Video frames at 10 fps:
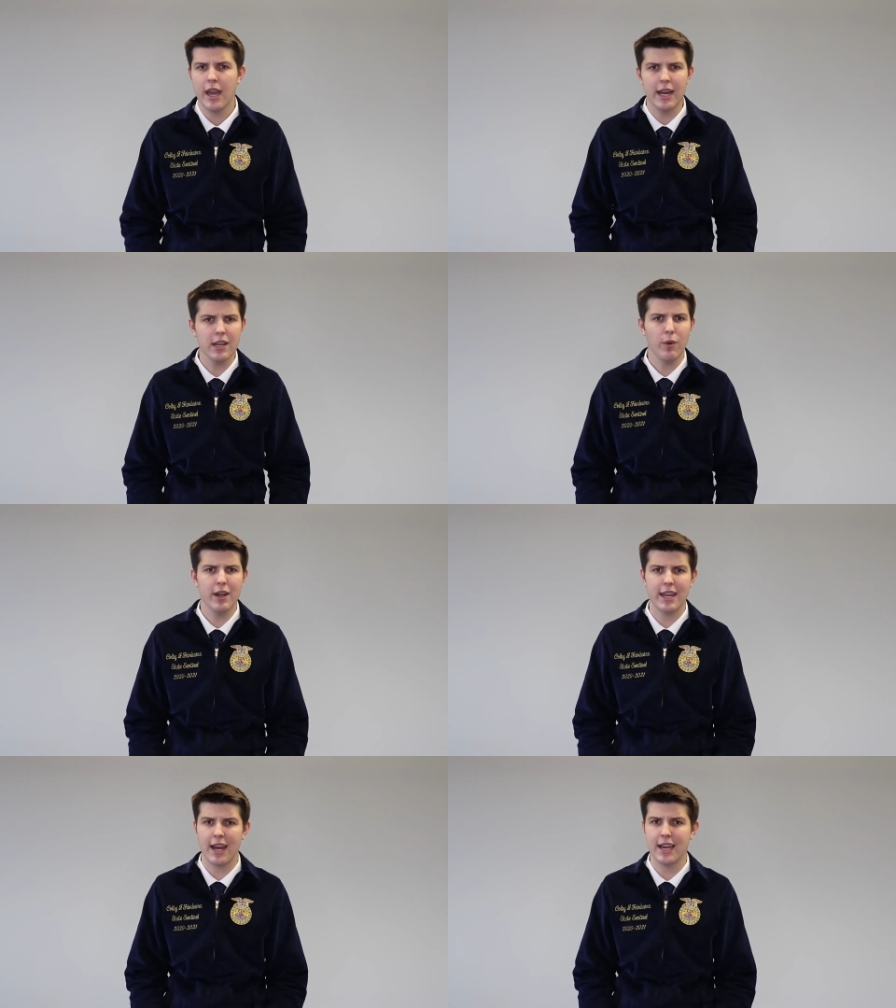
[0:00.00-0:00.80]

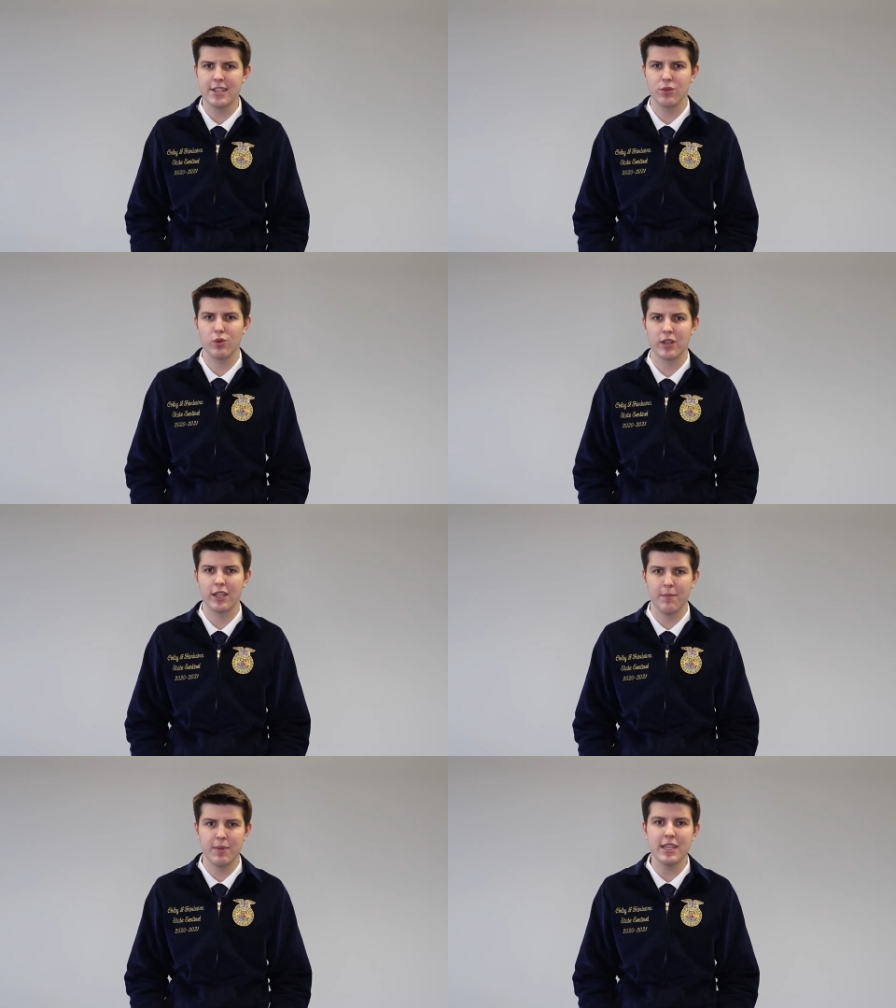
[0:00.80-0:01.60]
Anyone in high school can
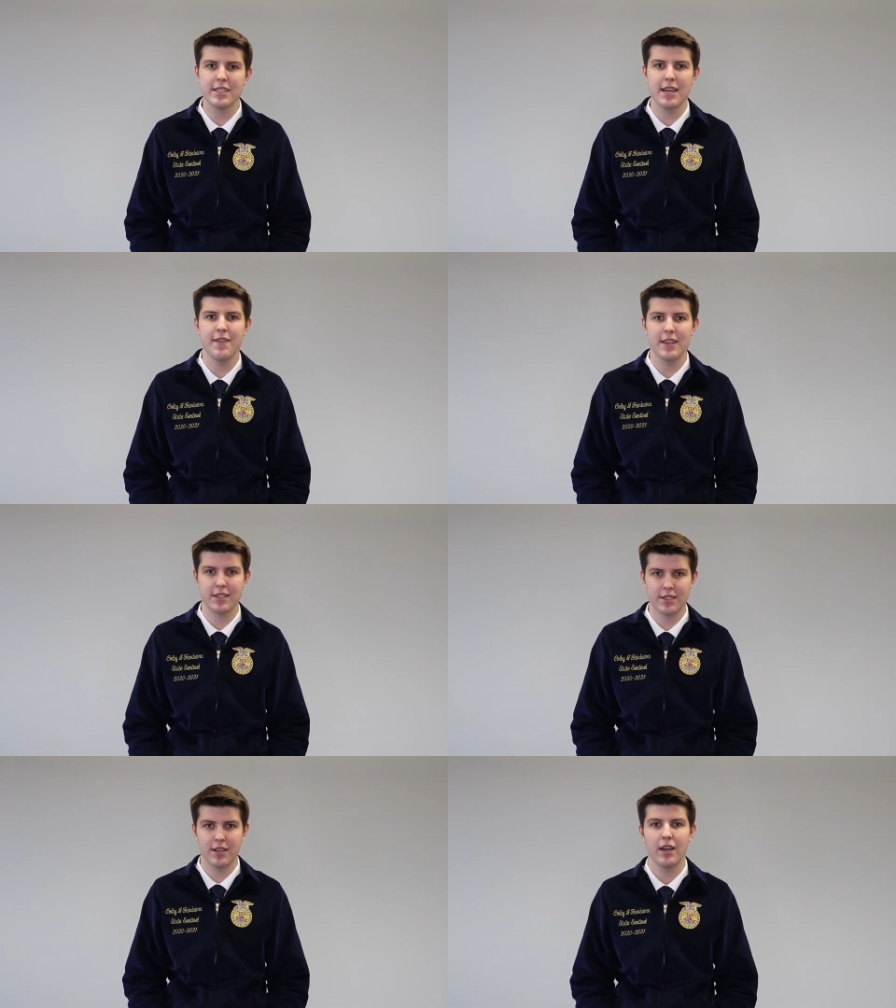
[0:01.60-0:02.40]
compete in
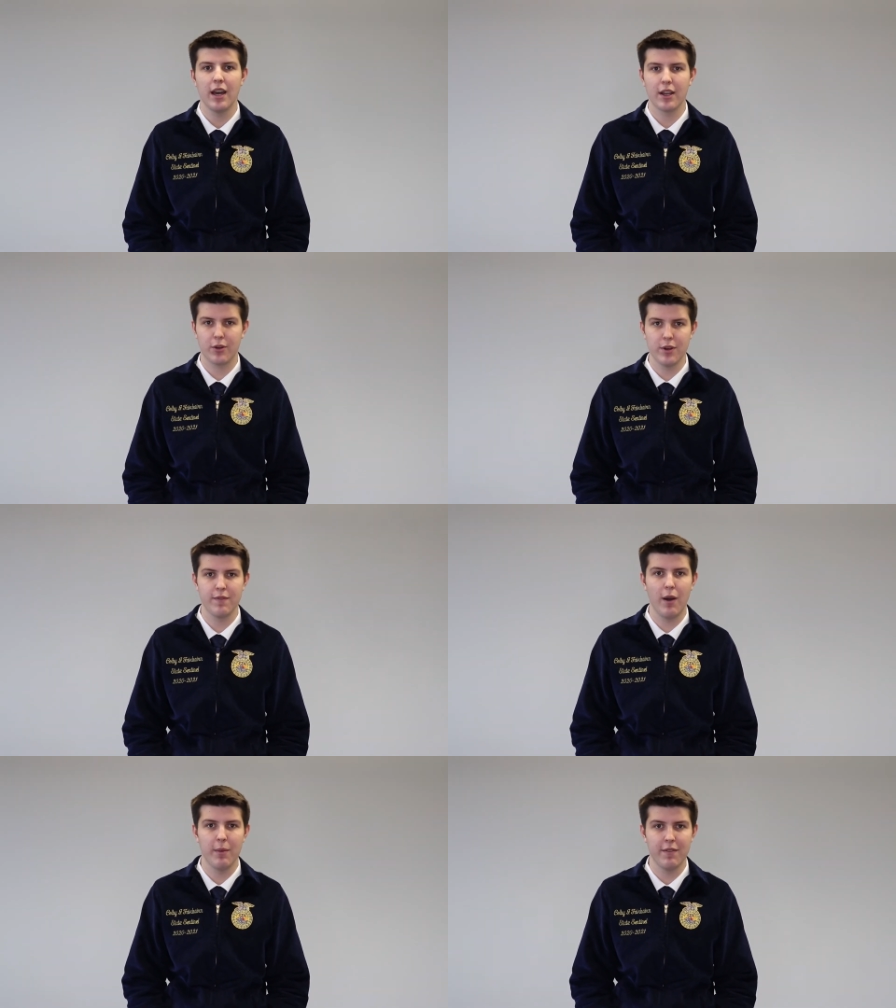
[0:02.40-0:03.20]
this career
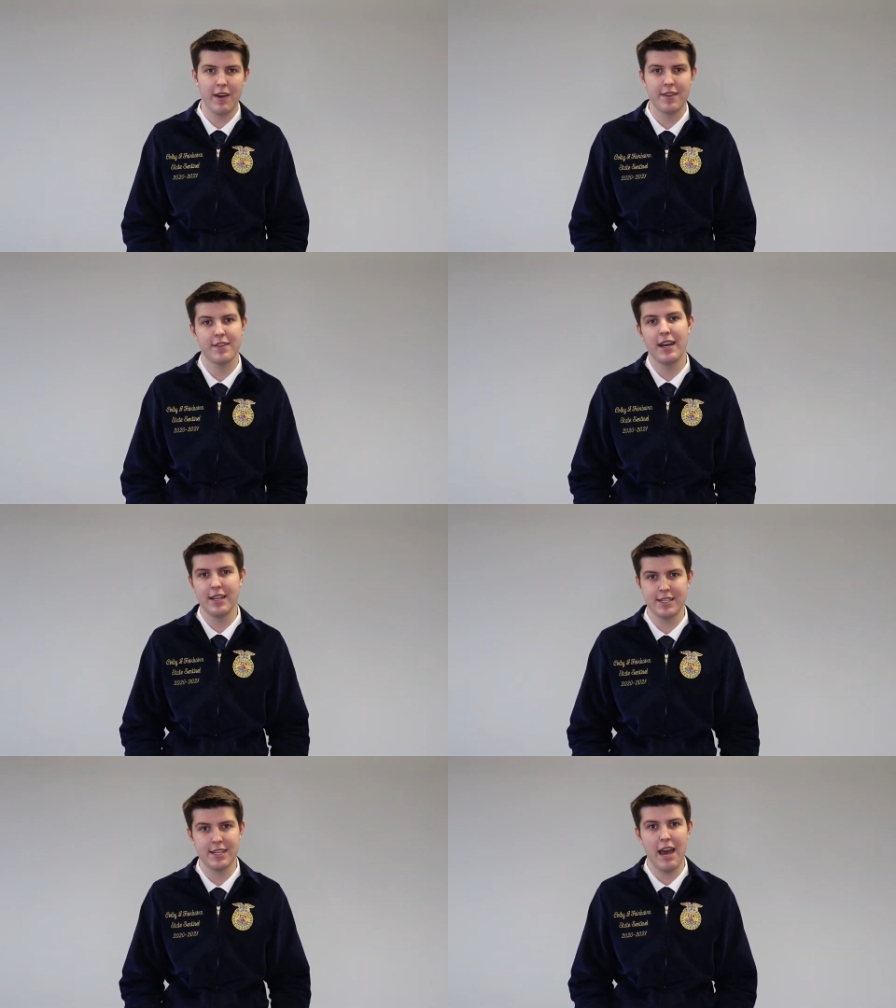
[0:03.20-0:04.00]
development event that
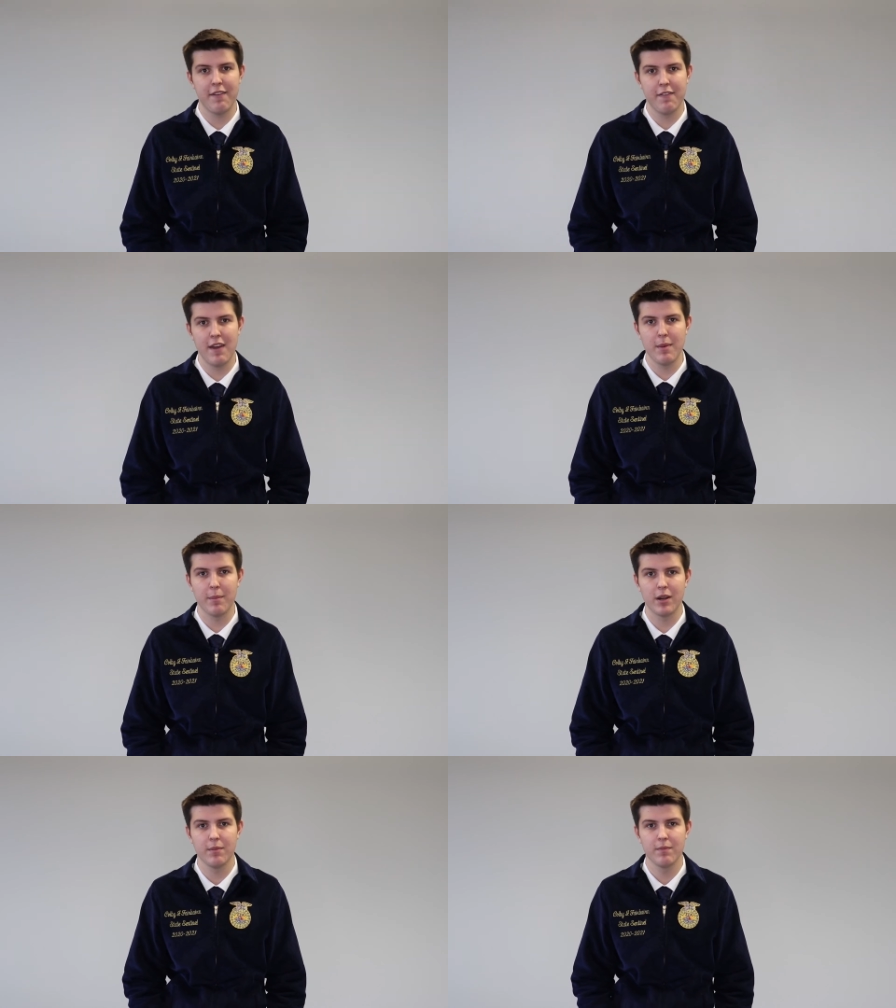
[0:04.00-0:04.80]
is an FFA
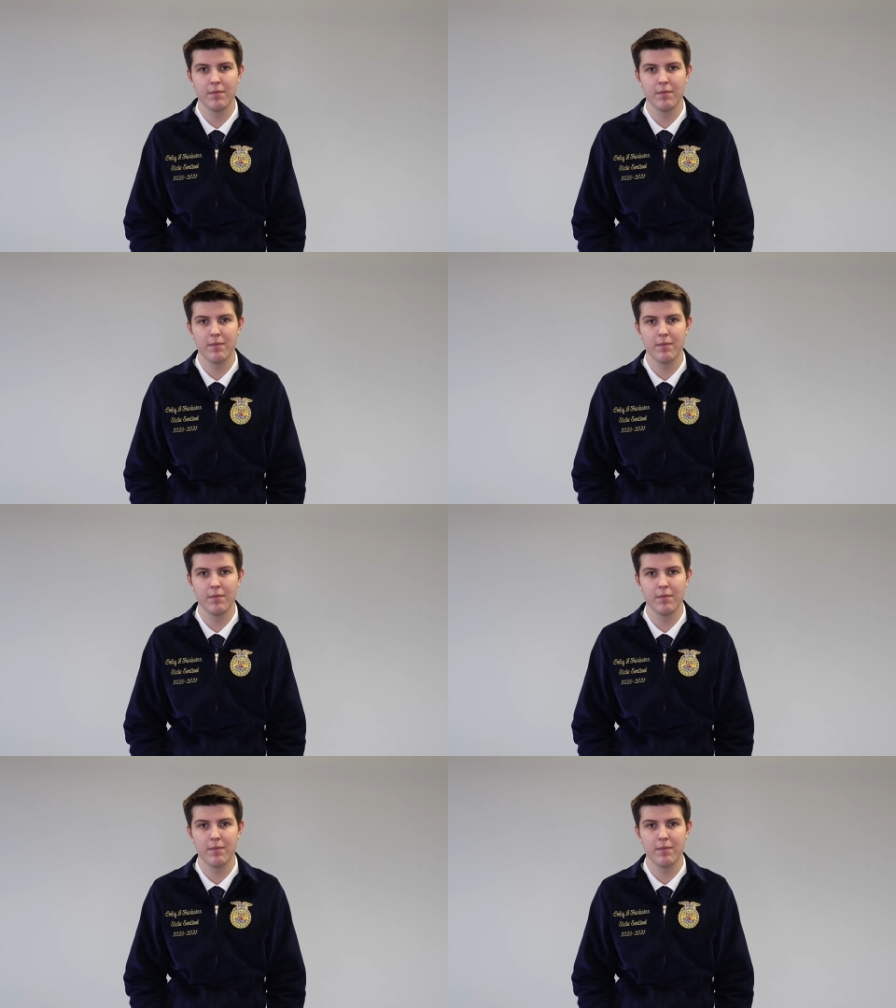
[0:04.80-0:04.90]
member.